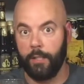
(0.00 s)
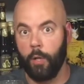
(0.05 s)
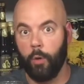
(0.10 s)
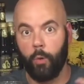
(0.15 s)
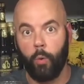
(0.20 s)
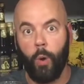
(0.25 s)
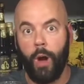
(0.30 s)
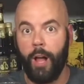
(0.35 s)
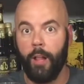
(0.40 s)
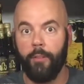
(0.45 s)
No
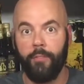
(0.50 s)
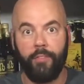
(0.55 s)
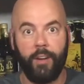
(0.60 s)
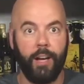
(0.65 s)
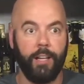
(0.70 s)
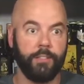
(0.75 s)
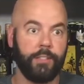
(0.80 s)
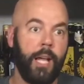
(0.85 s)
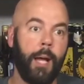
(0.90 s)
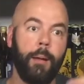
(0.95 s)

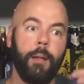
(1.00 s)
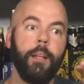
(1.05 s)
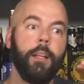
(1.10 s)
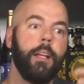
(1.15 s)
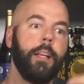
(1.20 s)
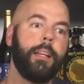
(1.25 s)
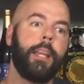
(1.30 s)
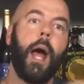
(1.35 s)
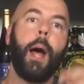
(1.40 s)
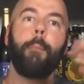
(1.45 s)
qualifiers.
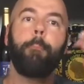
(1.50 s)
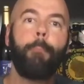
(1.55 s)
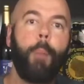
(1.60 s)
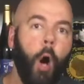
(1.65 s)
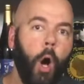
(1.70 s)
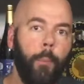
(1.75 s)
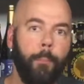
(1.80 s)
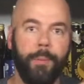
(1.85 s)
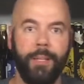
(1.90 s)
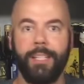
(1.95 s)
Not
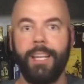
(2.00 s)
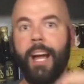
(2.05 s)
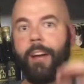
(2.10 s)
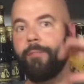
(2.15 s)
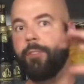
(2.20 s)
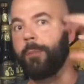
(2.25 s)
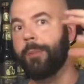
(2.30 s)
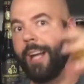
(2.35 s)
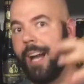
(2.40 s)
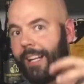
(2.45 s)
pulpy,
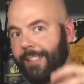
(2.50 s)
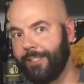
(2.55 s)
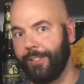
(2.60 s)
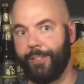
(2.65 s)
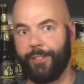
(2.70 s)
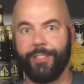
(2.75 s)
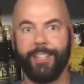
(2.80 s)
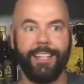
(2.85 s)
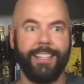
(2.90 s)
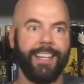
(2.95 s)
not from
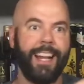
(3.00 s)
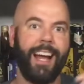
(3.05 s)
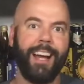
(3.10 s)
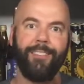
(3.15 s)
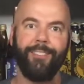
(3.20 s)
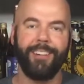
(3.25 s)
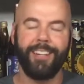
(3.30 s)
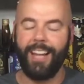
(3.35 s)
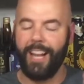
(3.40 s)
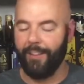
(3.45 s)
concentrate,
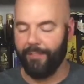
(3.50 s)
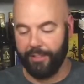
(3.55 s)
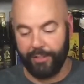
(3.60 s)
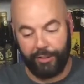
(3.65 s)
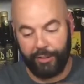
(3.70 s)
not whatever.